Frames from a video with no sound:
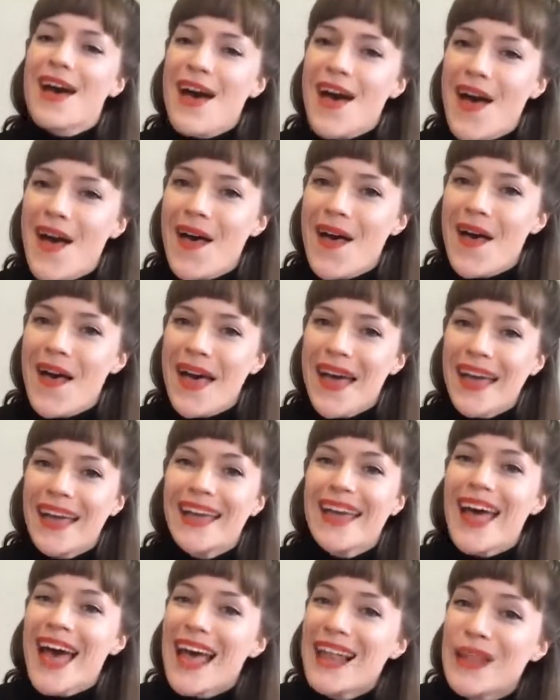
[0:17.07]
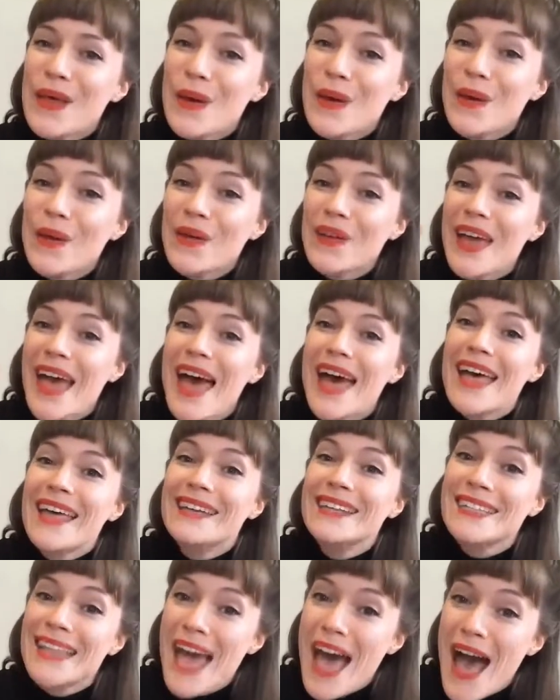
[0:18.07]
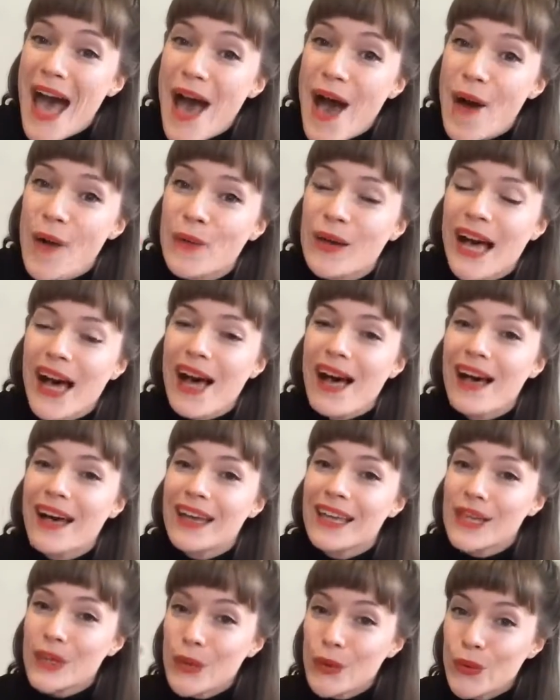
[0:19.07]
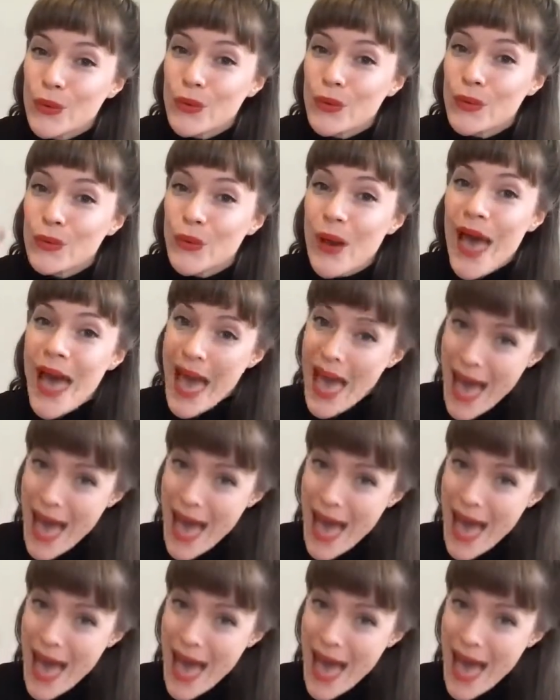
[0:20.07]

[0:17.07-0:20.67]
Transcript: Hi, hello, and how are you?